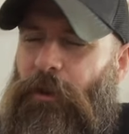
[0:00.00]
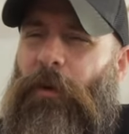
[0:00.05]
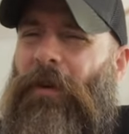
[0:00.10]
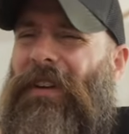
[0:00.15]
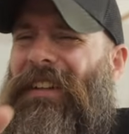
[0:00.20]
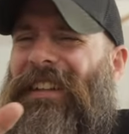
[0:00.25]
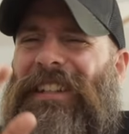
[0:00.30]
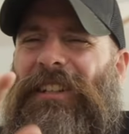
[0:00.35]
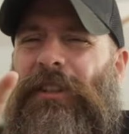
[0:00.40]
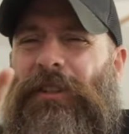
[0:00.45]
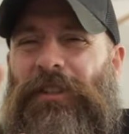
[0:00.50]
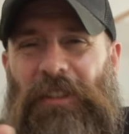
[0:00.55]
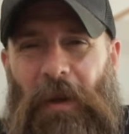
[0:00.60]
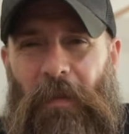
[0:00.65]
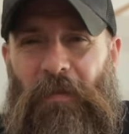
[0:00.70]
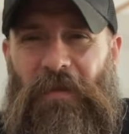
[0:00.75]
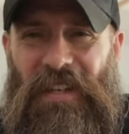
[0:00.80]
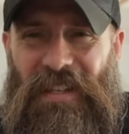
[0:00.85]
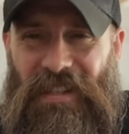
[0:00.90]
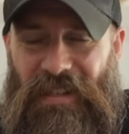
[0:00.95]
doing a little
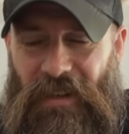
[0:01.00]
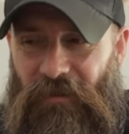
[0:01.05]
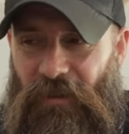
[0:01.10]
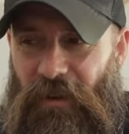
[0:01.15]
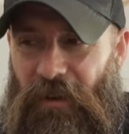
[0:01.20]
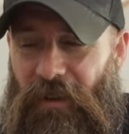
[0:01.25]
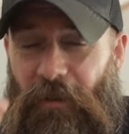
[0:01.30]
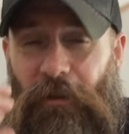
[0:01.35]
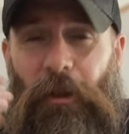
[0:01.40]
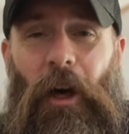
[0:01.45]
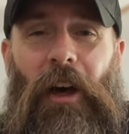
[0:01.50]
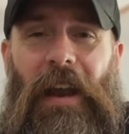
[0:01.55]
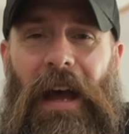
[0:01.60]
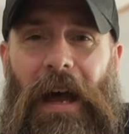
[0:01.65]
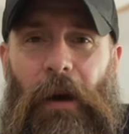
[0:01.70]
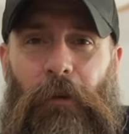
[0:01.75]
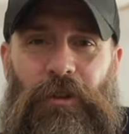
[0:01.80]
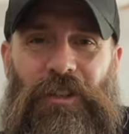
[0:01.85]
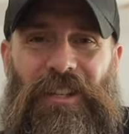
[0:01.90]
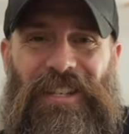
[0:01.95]
something different. Thought
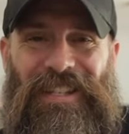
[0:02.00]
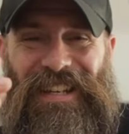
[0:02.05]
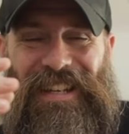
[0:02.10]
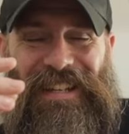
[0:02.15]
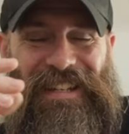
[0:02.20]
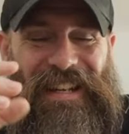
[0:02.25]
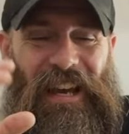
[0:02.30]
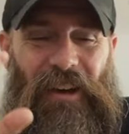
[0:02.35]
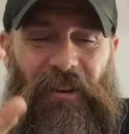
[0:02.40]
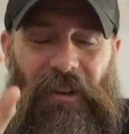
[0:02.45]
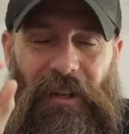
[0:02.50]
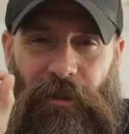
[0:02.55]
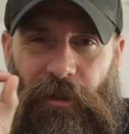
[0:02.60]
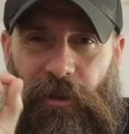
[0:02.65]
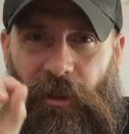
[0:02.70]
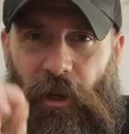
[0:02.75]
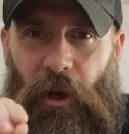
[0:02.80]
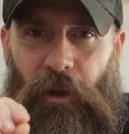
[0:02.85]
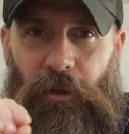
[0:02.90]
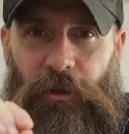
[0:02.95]
I would just sit down
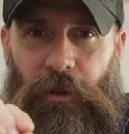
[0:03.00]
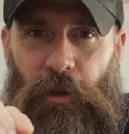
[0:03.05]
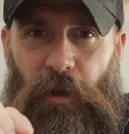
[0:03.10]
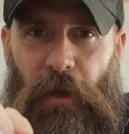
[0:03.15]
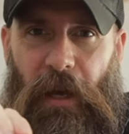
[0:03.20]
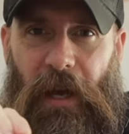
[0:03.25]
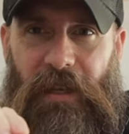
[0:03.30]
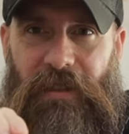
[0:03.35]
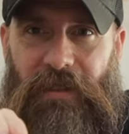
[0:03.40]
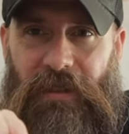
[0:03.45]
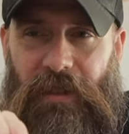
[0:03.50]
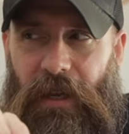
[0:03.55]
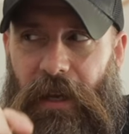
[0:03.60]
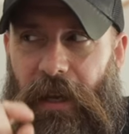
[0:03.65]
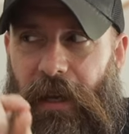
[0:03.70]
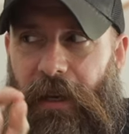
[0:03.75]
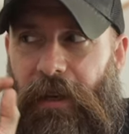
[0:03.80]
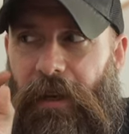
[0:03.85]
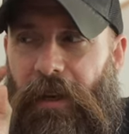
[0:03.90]
and talk to you guys today.